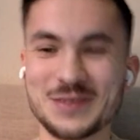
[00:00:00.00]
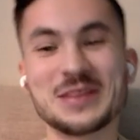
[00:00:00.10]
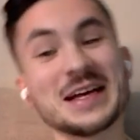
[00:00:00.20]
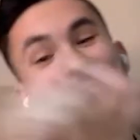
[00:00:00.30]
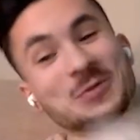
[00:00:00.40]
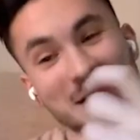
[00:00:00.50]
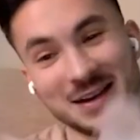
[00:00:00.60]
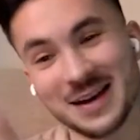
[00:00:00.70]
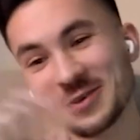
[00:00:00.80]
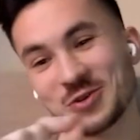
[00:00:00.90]
so that's what I
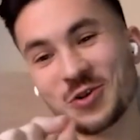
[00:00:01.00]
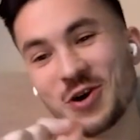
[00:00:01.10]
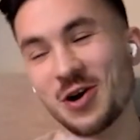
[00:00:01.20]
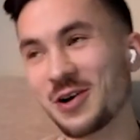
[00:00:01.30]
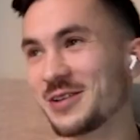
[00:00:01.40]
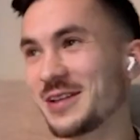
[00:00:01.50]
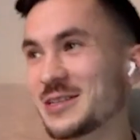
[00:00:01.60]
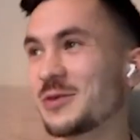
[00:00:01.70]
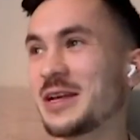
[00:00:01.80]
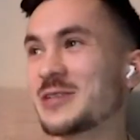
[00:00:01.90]
kind of draw.
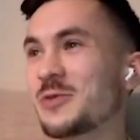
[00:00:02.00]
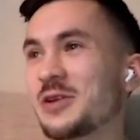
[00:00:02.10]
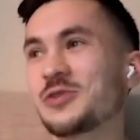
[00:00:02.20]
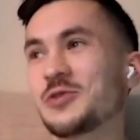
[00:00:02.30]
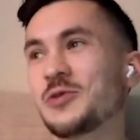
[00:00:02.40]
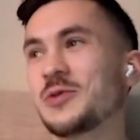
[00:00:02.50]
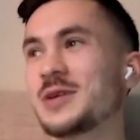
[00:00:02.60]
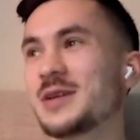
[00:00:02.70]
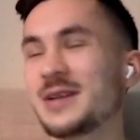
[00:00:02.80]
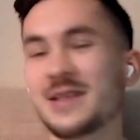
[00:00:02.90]
That's what that's what I drew
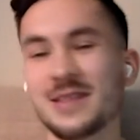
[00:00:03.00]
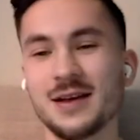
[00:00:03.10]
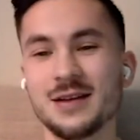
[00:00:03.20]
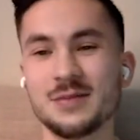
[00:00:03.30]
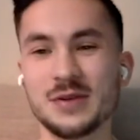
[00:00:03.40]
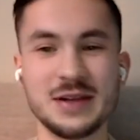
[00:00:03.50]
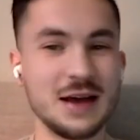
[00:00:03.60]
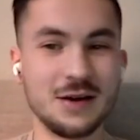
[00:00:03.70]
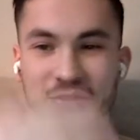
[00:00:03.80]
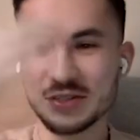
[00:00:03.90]
then. But
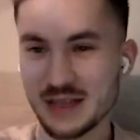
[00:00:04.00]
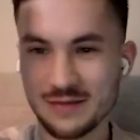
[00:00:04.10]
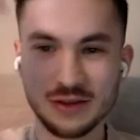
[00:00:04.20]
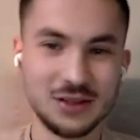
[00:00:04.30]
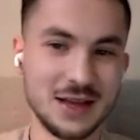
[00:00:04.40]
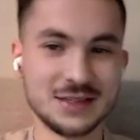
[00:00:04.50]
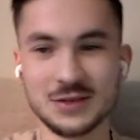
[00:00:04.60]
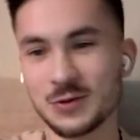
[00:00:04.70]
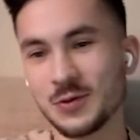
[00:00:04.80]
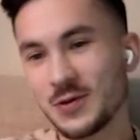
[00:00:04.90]
now I just have the
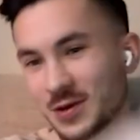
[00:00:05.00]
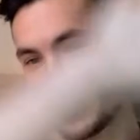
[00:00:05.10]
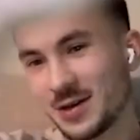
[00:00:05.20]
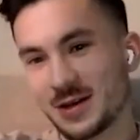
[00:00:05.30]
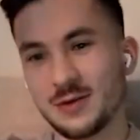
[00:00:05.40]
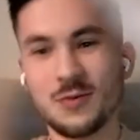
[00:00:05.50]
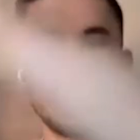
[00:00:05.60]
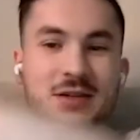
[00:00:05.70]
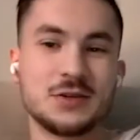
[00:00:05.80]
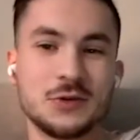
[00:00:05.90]
classical
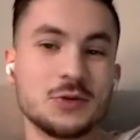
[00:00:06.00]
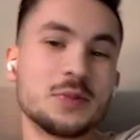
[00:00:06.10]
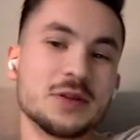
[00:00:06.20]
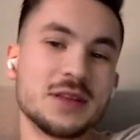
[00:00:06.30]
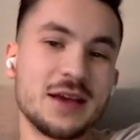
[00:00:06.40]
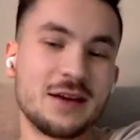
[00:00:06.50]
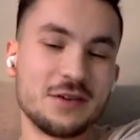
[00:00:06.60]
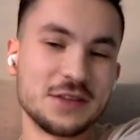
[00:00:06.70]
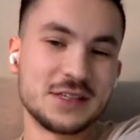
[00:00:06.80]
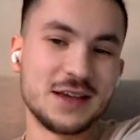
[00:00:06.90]
white dude. Put the hair
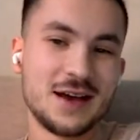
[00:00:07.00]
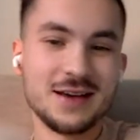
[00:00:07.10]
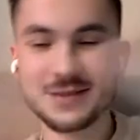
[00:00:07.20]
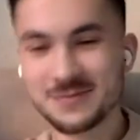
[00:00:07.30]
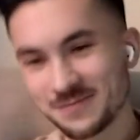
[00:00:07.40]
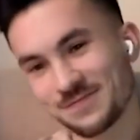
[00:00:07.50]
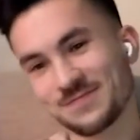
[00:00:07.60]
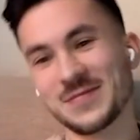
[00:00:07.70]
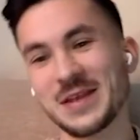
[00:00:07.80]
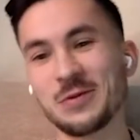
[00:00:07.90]
on the side.
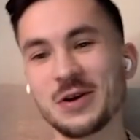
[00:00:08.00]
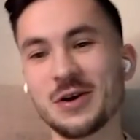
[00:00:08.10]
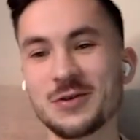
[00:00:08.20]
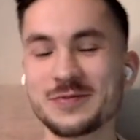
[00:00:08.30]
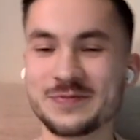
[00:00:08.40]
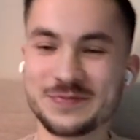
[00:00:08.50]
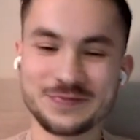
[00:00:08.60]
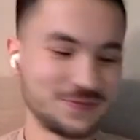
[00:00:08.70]
Here we go. Mm.